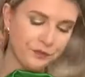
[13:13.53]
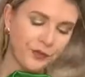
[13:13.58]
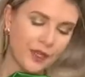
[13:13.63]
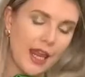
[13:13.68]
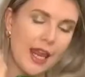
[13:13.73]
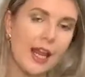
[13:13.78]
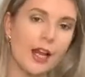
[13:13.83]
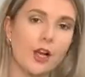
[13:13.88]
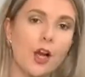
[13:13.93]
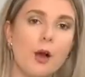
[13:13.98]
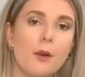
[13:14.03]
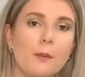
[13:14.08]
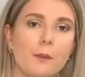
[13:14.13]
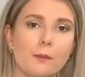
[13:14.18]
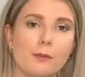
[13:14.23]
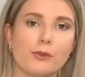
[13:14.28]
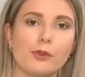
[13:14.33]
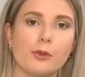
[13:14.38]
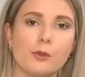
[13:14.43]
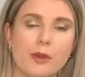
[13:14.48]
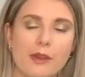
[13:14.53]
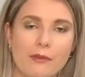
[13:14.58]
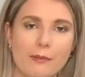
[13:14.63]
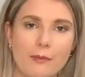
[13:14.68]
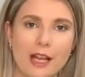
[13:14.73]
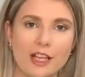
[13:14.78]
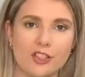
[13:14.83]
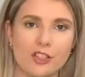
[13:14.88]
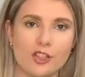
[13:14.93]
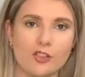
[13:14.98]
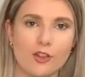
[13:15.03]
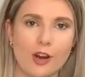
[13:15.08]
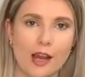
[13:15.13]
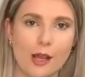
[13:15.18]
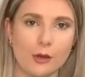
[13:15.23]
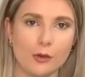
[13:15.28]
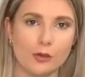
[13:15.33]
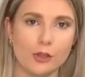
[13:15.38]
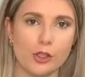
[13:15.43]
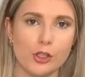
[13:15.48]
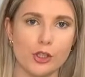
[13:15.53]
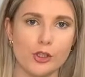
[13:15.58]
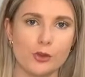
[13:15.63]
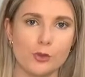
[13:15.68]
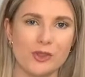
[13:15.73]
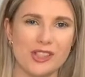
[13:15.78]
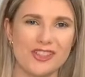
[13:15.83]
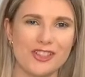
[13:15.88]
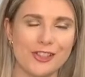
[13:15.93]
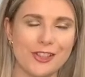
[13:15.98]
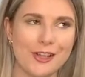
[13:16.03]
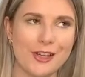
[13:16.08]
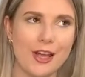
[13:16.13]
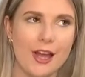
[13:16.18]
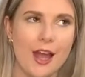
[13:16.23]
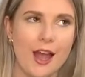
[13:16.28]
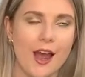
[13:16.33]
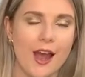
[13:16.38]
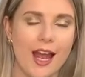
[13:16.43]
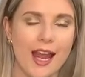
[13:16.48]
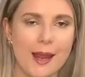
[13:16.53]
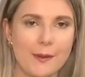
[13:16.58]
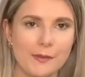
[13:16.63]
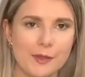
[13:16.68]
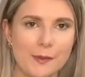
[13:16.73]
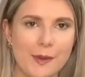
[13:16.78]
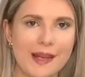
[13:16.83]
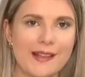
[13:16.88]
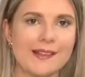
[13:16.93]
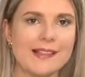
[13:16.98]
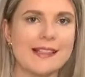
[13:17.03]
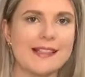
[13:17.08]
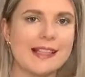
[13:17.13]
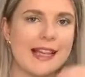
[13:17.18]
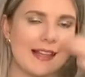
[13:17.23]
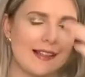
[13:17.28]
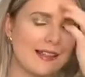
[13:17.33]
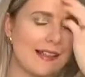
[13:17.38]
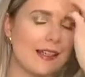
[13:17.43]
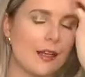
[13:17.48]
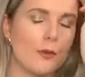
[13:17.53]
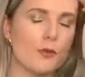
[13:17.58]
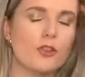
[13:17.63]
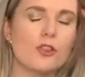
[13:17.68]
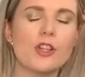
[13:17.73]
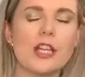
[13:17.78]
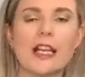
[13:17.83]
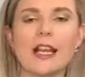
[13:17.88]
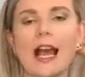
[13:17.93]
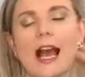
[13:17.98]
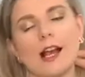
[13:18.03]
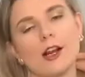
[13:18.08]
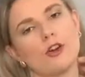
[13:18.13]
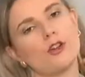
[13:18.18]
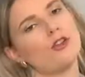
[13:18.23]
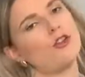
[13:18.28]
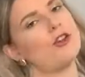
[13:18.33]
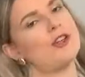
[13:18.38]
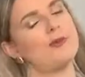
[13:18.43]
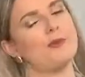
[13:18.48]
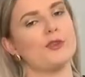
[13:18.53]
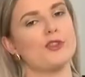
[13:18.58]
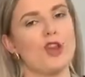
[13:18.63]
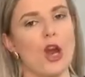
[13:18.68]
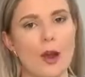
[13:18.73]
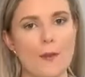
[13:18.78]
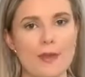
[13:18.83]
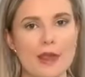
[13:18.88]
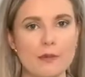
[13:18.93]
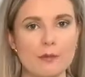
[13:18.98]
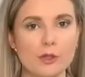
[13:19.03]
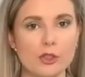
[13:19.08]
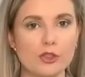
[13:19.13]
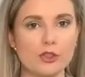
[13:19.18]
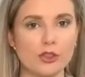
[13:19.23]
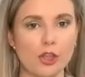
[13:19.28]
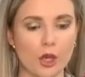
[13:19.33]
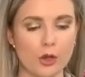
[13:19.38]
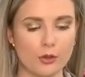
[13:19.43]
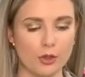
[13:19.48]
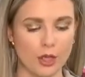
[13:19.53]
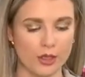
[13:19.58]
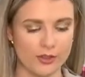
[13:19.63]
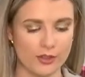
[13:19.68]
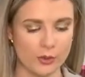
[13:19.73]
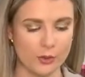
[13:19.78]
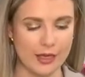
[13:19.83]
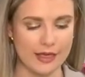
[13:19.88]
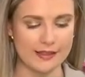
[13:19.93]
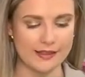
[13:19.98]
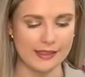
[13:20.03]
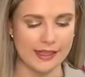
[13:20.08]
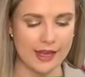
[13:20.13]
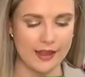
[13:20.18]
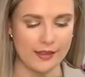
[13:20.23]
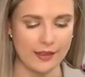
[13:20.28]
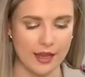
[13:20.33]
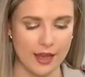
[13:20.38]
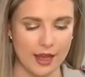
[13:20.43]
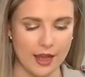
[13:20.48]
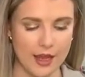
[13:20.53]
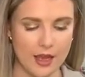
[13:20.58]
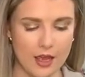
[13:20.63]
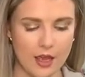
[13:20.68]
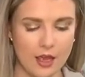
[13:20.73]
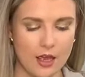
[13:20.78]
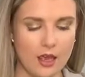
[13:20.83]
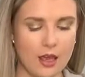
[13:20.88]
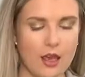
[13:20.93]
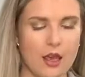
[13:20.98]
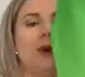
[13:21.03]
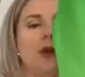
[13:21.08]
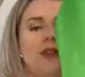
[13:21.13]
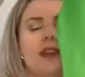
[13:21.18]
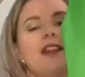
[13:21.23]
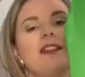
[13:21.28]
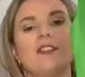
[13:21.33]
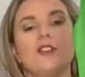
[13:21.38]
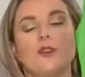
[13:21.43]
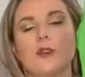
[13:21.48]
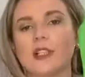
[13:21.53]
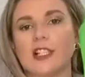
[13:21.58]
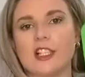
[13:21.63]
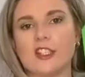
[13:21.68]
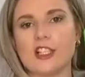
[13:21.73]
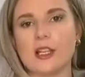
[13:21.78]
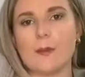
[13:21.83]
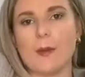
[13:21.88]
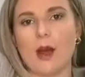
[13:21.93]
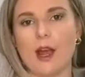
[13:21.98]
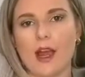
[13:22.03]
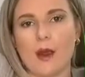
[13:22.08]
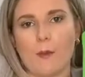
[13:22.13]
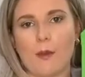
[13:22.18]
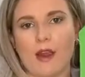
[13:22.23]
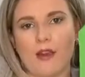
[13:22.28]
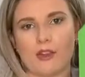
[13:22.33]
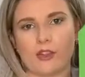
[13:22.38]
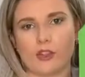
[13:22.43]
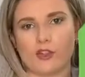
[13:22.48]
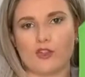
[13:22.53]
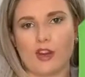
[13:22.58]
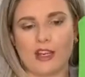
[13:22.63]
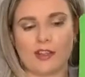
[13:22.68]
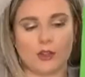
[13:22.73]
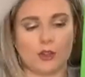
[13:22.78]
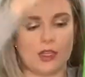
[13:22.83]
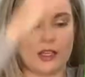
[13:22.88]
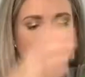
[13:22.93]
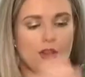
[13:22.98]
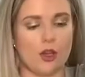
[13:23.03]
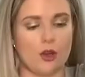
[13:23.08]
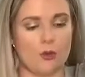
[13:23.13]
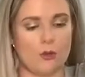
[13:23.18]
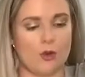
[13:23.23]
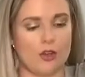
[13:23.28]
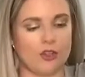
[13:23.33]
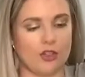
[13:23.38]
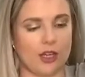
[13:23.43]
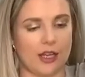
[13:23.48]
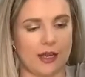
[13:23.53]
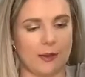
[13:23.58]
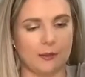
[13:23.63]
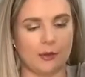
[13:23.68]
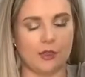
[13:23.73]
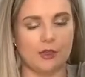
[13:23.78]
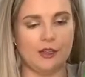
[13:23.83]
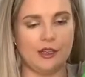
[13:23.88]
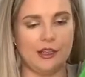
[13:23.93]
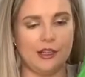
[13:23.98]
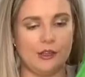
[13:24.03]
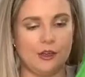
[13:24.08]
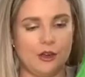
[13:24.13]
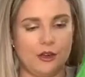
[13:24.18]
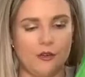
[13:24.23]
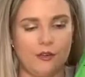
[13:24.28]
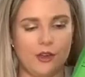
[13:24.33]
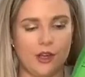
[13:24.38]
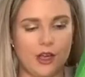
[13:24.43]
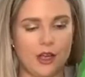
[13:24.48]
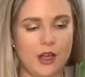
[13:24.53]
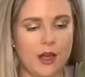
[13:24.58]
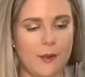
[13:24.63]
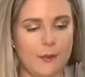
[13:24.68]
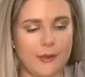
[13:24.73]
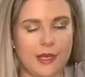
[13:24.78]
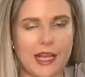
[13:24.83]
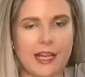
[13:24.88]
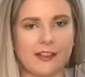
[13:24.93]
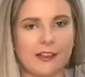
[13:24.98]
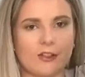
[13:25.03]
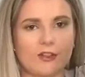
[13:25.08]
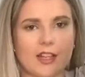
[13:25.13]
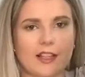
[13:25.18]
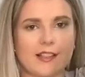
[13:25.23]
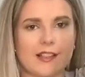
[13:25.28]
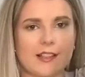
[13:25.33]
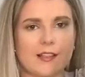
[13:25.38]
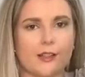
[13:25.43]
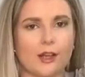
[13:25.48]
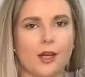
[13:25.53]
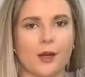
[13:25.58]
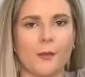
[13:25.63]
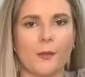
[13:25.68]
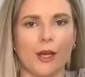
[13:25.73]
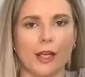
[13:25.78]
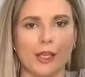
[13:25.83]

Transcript: it comes with matching trousers which I am debating getting, I just think at Christmas time they'd be so nice to wear together. But this you can literally buy it and wear it as a dress on its own, which I absolutely love. Blazer dresses are my